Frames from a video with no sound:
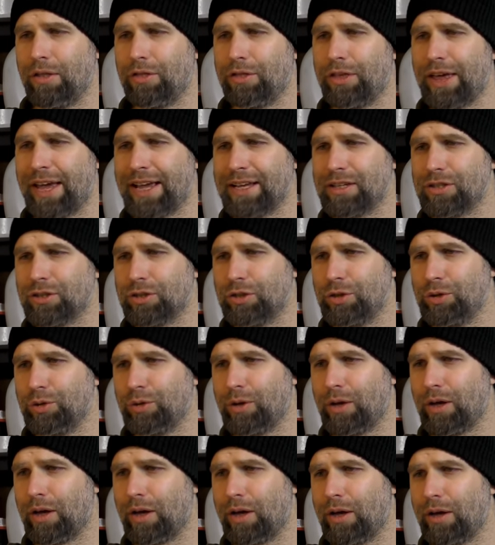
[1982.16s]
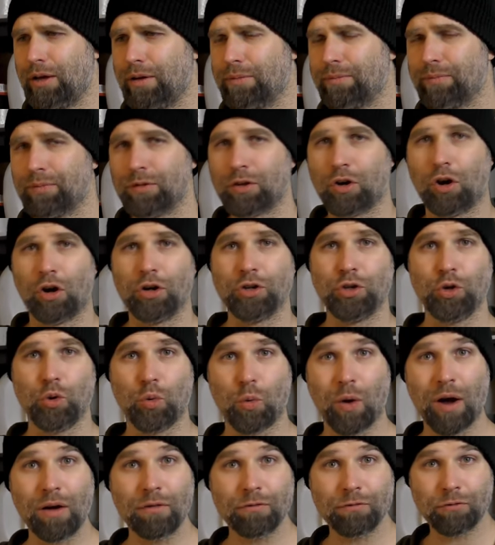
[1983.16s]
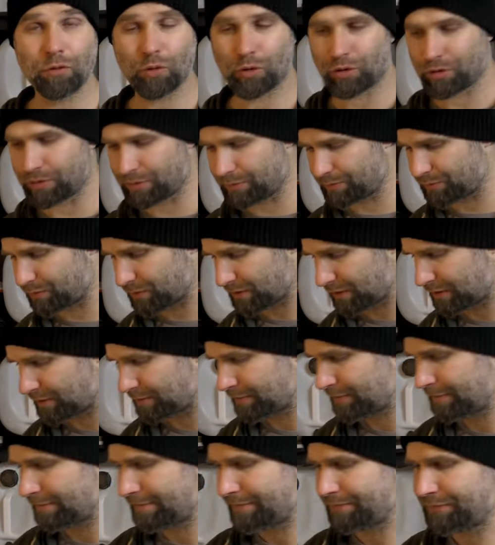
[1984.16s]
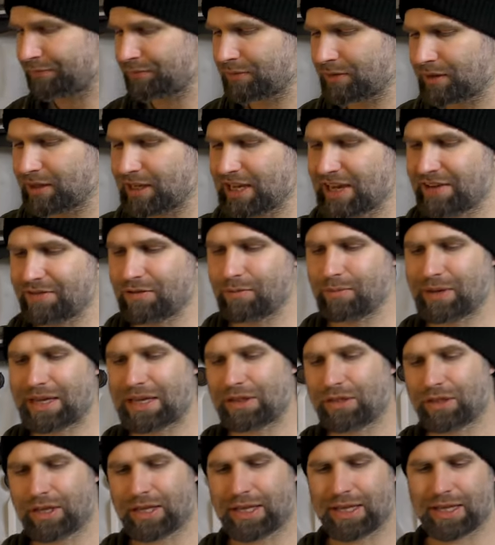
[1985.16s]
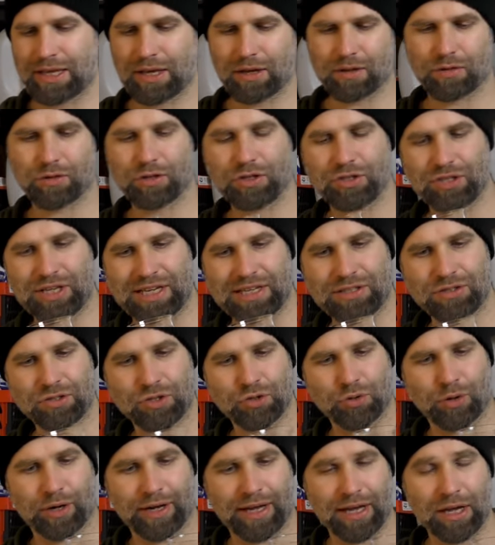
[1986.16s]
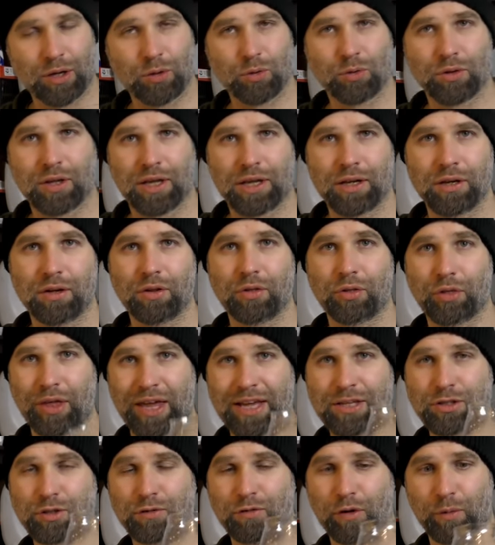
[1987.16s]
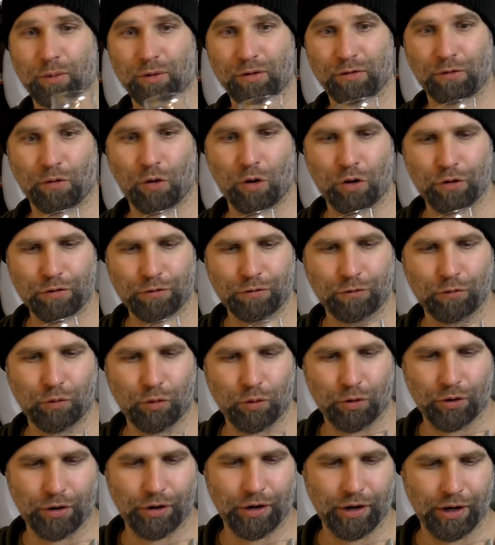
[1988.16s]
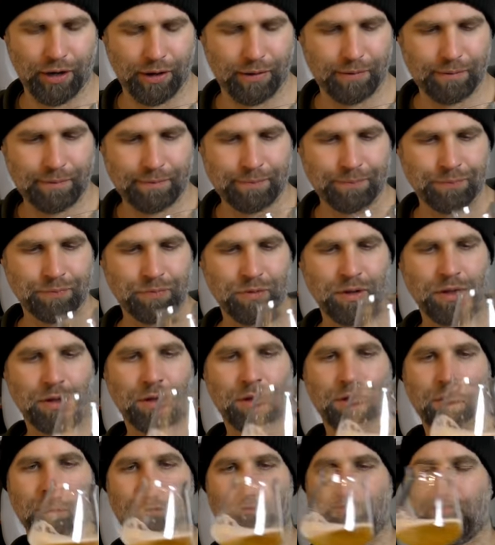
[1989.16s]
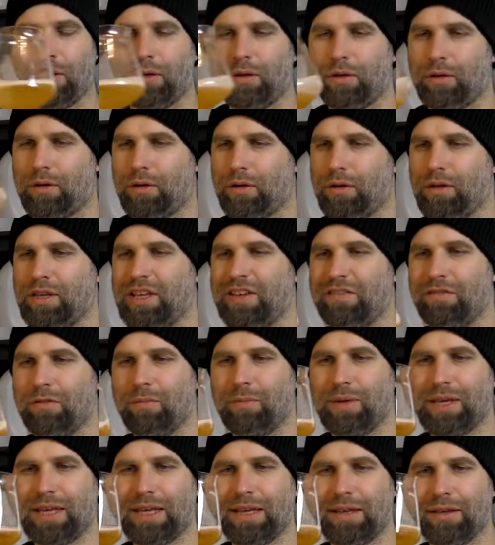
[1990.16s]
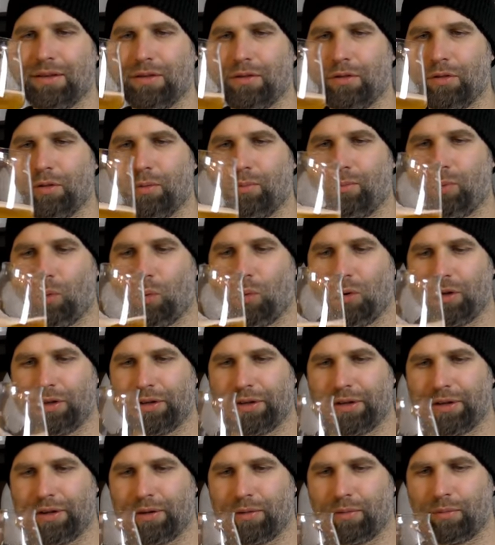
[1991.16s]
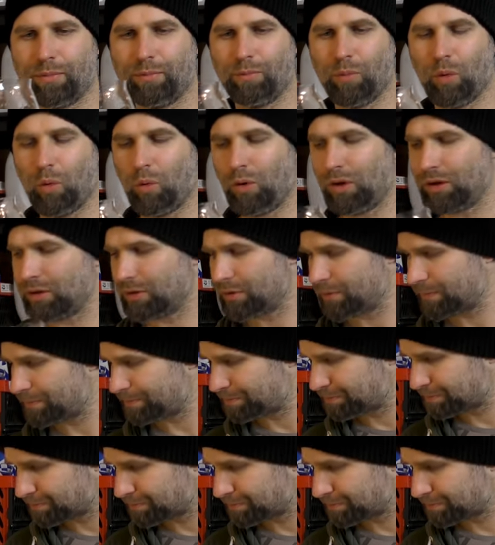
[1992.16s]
thanks to Carl Johan for giving me the yeast to try out, and thanks to Warbo Kvarn for giving me the Balder malt.